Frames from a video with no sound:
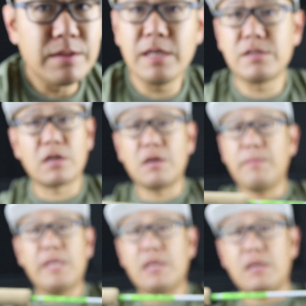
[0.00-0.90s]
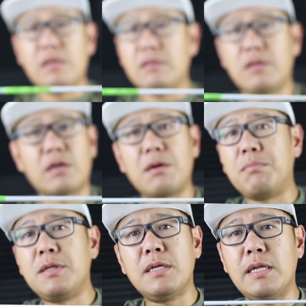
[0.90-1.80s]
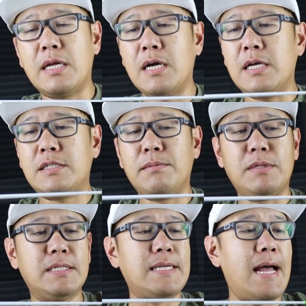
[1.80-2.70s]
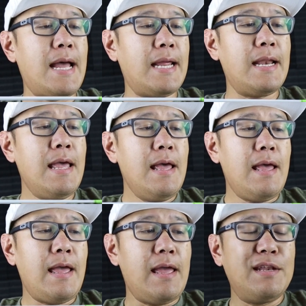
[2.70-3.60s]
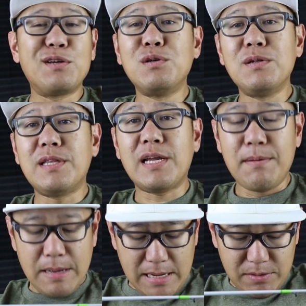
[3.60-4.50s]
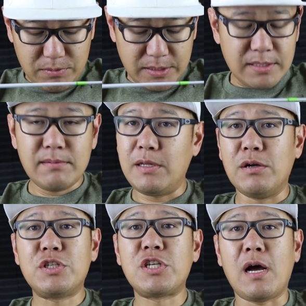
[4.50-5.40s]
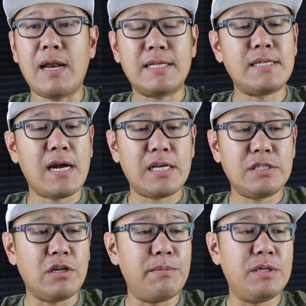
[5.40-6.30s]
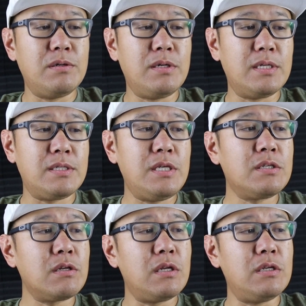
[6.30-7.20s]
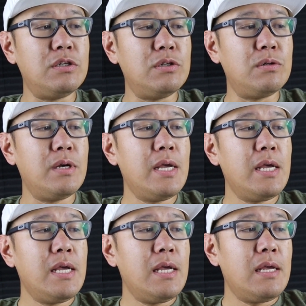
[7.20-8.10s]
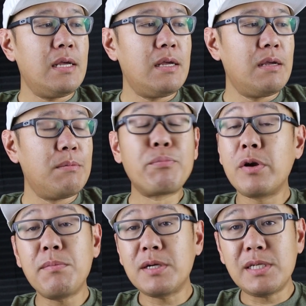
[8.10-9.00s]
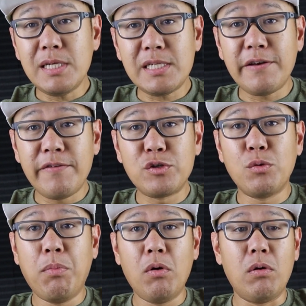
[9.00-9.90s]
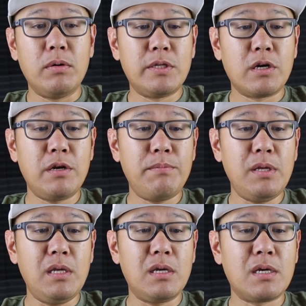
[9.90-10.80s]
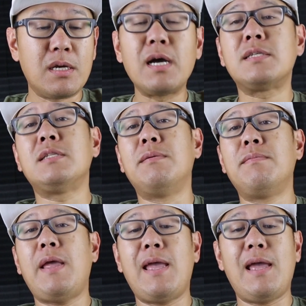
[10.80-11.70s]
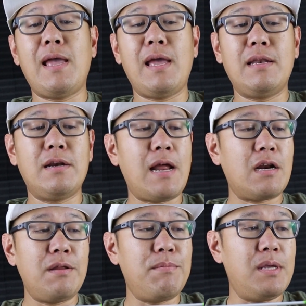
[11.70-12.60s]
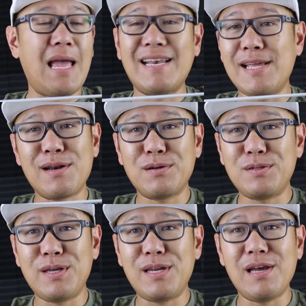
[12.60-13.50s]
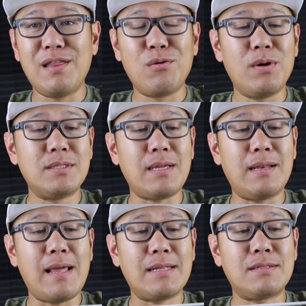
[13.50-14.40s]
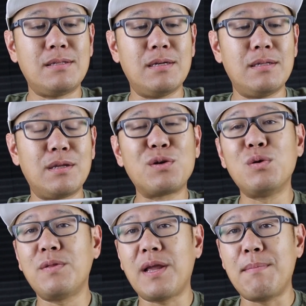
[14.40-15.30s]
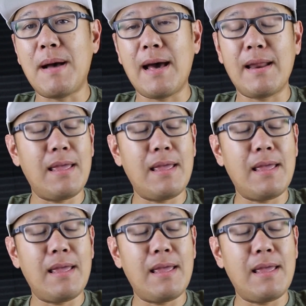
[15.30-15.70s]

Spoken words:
they're completely custom designed. And the cool thing about what's Sean at Saki is going to be doing is he's going to do pretty much each individual pole. They're going to be custom and they're not going to be identical to any other ones, and that's the cool thing about